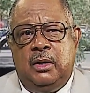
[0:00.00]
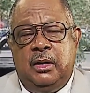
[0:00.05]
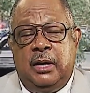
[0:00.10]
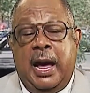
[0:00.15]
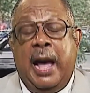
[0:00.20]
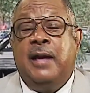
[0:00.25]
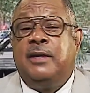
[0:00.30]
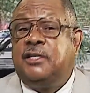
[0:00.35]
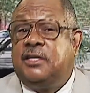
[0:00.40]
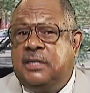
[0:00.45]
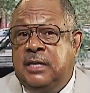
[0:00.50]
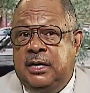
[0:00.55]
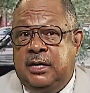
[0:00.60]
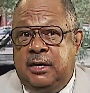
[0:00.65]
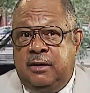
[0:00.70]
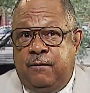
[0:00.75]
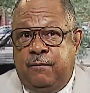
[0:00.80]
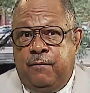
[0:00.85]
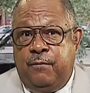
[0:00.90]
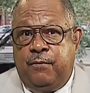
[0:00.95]
I said
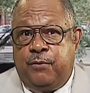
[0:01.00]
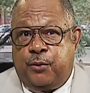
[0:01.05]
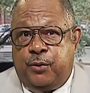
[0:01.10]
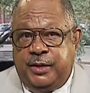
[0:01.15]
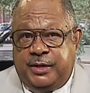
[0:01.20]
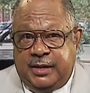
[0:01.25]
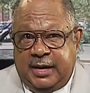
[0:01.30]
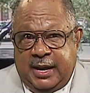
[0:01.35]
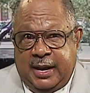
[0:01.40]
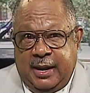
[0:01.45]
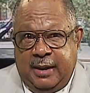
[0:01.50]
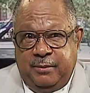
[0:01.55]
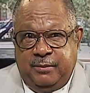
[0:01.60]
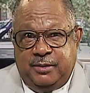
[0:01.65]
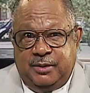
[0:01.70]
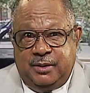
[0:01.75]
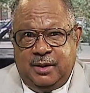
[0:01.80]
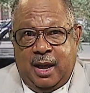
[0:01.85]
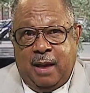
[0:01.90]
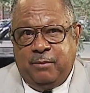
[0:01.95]
it three
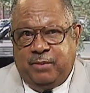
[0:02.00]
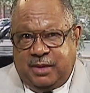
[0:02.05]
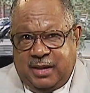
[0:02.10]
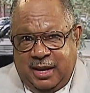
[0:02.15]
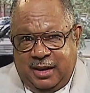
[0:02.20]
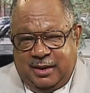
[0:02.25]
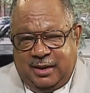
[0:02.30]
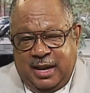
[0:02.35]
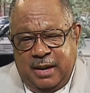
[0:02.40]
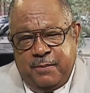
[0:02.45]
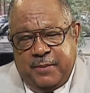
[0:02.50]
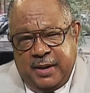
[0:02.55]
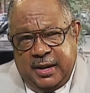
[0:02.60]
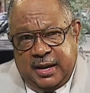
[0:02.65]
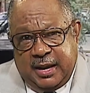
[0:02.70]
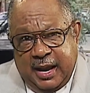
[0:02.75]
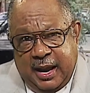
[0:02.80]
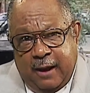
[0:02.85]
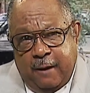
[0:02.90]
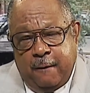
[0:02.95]
times. I'm keeping
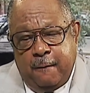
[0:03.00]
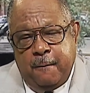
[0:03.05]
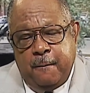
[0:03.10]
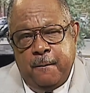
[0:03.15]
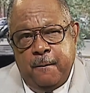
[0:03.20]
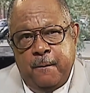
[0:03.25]
count.